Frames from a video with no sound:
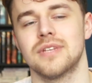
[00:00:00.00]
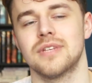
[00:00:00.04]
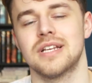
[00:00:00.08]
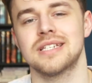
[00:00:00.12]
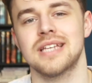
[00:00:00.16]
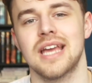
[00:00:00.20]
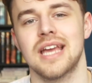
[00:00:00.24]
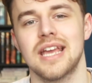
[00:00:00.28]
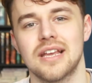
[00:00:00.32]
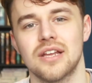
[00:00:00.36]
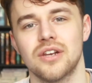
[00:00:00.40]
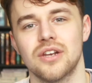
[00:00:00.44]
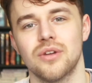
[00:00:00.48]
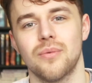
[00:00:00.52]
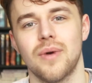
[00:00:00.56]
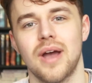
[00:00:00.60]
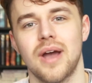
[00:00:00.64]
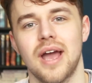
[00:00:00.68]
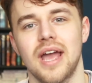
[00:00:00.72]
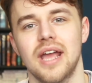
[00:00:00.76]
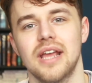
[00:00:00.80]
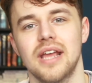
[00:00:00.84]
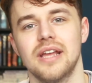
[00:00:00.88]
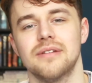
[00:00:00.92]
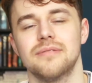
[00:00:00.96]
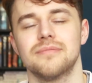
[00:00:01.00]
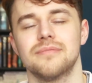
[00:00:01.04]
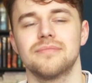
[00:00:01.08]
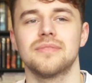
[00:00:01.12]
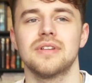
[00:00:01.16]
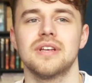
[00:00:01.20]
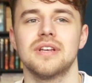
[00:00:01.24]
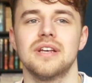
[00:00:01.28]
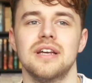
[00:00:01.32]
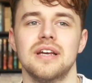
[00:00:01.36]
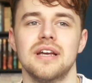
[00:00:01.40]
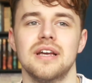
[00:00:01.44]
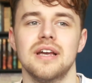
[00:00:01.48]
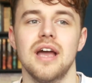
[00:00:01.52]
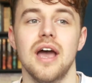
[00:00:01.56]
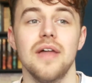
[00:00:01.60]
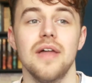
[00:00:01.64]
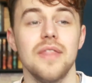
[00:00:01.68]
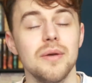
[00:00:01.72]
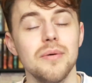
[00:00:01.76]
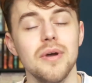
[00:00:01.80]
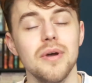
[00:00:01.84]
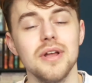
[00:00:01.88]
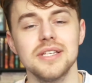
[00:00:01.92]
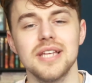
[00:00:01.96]
taken away.
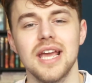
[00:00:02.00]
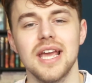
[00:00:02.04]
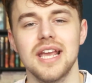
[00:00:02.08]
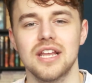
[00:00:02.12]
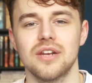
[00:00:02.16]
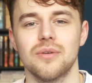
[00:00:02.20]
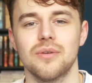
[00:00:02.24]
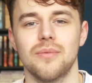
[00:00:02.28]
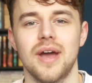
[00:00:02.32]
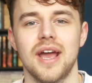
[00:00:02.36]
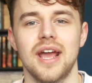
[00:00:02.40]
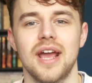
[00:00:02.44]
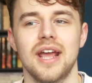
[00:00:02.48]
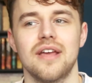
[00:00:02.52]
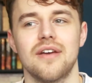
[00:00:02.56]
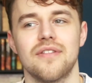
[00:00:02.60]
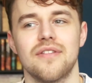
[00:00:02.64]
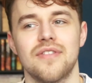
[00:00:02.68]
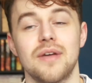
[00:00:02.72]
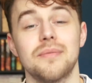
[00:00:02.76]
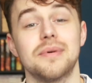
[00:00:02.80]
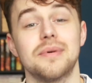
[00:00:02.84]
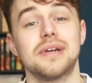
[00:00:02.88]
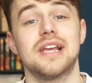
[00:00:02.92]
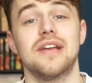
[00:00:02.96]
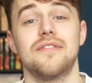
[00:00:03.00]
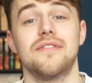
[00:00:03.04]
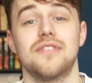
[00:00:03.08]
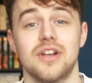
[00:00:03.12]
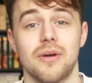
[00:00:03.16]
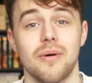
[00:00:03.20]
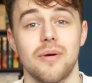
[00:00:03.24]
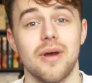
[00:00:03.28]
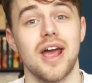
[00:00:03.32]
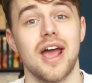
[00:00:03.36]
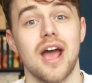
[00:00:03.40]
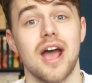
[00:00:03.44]
And they weren't taken away, they were given away.